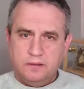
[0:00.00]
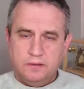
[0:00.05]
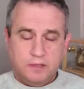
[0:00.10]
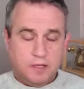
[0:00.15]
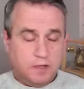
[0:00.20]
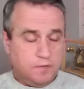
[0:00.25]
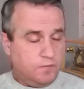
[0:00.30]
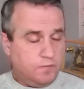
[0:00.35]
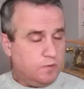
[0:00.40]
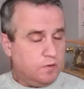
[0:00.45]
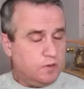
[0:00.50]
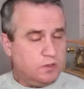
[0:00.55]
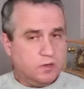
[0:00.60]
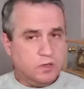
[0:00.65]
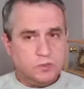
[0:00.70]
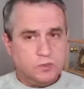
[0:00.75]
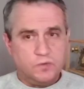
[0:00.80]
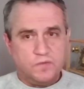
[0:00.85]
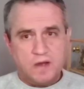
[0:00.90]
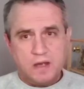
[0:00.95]
Therefore, it
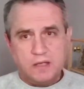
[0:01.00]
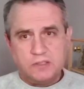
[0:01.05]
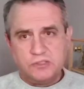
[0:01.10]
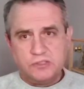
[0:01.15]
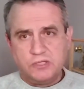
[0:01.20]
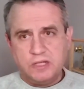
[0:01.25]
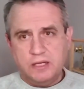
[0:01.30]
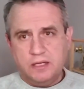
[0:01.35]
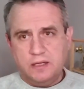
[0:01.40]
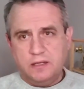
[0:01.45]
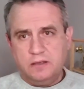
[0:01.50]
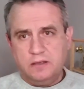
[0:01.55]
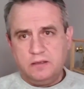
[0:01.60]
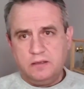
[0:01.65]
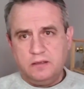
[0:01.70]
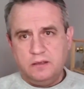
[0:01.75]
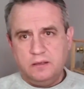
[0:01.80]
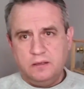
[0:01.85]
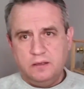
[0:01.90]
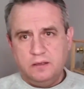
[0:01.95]
goes without saying,
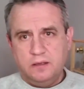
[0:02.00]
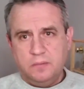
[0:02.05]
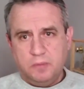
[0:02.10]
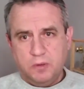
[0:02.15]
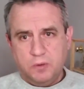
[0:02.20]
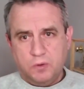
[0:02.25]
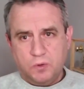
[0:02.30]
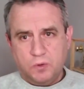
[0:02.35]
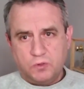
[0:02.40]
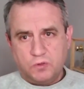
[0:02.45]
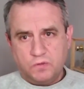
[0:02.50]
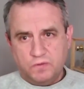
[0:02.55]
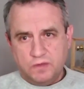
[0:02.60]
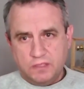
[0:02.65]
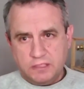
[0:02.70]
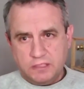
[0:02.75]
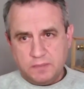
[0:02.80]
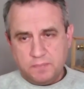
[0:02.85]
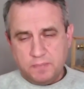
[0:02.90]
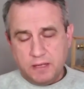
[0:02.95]
because of
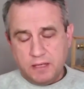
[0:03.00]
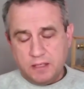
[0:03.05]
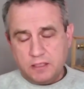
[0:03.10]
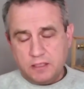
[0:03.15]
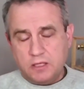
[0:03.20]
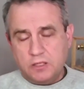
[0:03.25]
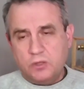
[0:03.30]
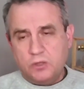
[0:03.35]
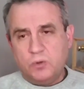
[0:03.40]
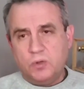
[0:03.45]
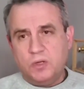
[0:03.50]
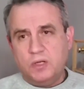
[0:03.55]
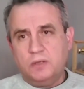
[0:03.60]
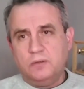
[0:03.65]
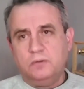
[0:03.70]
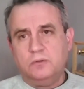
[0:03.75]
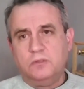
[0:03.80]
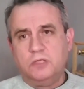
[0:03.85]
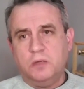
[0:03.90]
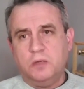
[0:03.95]
this ability to
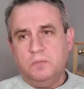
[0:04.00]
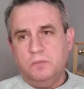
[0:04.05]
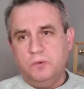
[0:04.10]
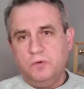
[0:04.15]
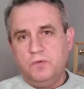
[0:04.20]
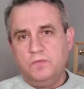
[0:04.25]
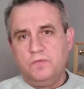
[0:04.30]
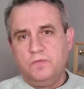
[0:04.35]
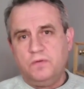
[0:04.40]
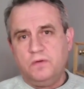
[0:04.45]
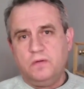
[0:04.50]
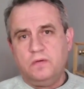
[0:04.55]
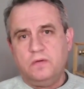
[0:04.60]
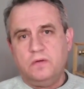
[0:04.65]
yield and move,